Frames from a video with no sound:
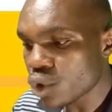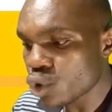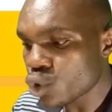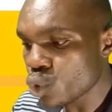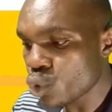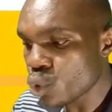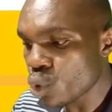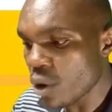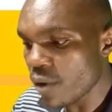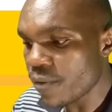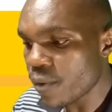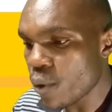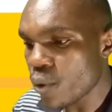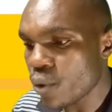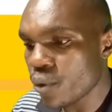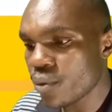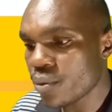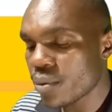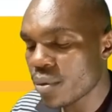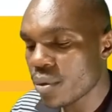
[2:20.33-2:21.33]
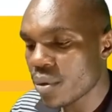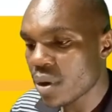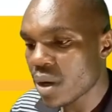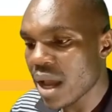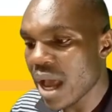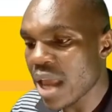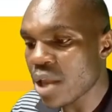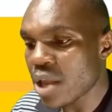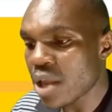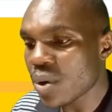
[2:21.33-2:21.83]
to your phone
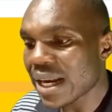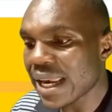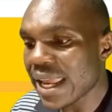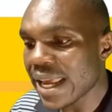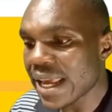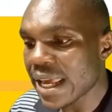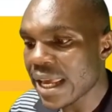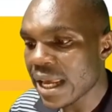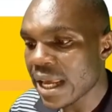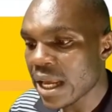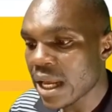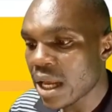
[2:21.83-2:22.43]
and you click